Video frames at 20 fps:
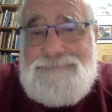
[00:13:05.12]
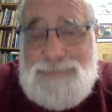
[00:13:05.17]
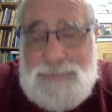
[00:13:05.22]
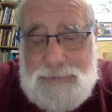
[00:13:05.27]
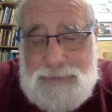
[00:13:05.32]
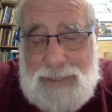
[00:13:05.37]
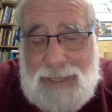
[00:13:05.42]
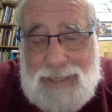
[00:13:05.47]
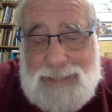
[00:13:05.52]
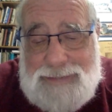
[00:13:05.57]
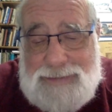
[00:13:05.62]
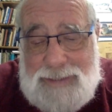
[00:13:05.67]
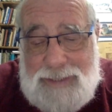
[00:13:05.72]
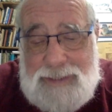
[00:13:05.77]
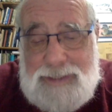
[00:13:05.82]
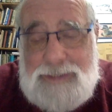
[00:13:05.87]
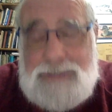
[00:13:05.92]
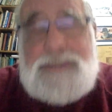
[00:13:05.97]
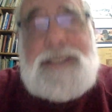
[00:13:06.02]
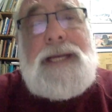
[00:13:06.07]
that's in
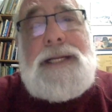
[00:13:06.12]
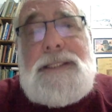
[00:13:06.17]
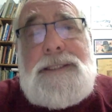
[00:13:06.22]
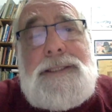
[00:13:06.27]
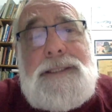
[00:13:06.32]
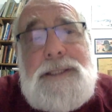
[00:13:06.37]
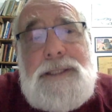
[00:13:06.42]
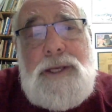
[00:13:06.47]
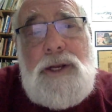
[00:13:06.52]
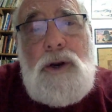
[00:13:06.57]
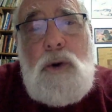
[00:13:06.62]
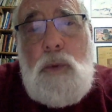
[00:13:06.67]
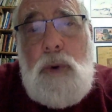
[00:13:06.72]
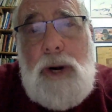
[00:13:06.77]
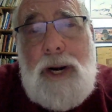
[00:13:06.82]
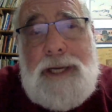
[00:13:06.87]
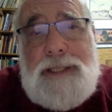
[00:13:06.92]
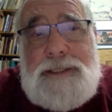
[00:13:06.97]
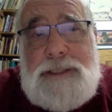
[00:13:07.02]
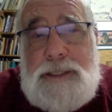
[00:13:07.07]
a sense, where
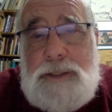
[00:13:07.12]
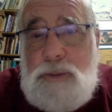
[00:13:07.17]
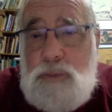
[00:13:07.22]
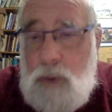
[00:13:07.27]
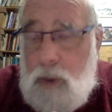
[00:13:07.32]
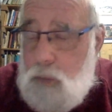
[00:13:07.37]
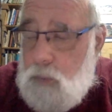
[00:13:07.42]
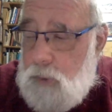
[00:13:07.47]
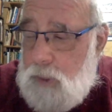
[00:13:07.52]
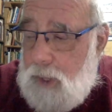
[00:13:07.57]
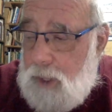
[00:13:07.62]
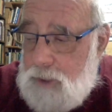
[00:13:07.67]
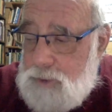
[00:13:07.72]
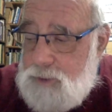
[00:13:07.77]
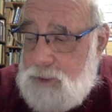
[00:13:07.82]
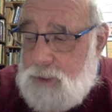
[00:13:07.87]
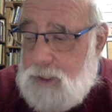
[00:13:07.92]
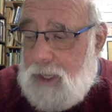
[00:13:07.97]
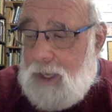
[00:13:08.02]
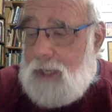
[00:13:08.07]
I see where we are
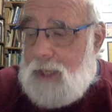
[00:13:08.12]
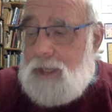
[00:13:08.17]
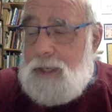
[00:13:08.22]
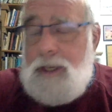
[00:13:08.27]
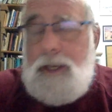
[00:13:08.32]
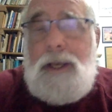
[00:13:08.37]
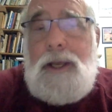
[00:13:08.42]
today.